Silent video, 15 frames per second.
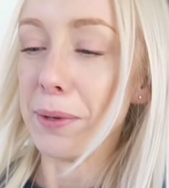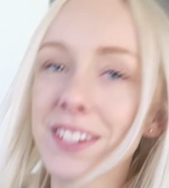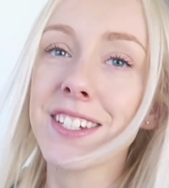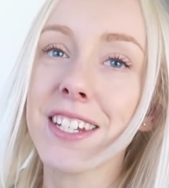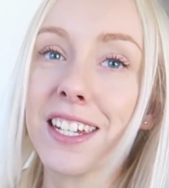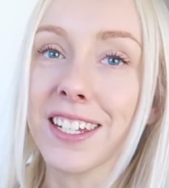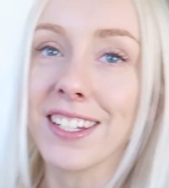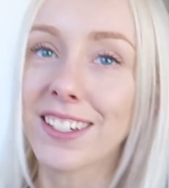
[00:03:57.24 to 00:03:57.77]
just
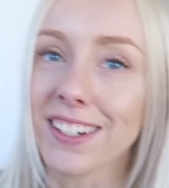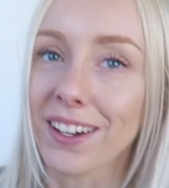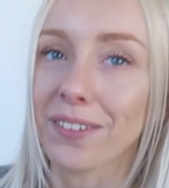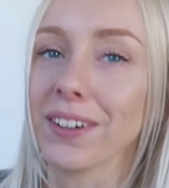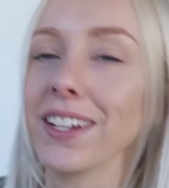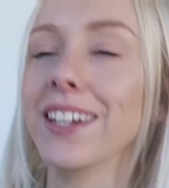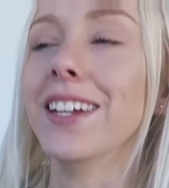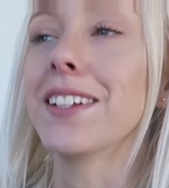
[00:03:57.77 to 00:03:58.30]
take you
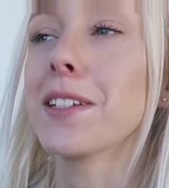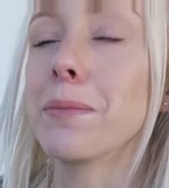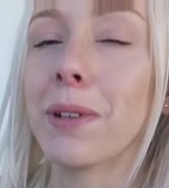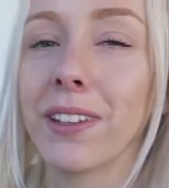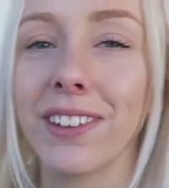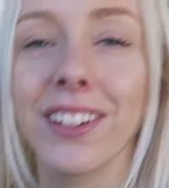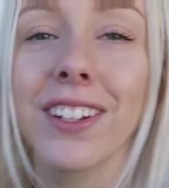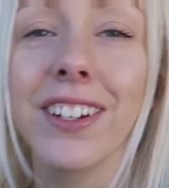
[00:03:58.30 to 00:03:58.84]
down here to my
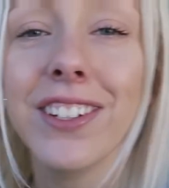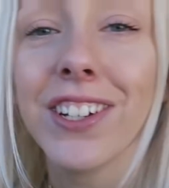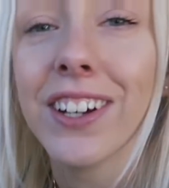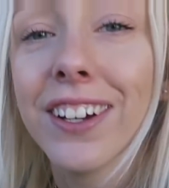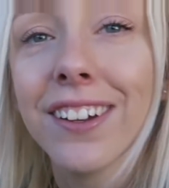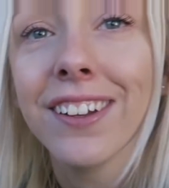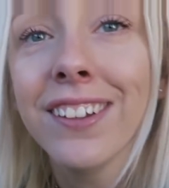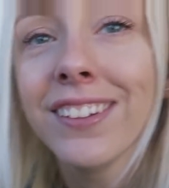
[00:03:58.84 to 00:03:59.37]
third
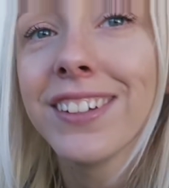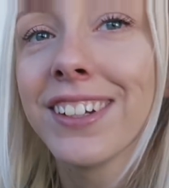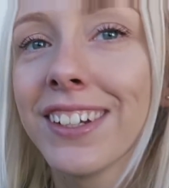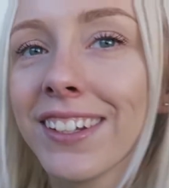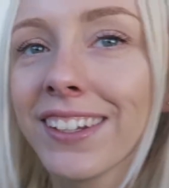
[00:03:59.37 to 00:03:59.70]
child.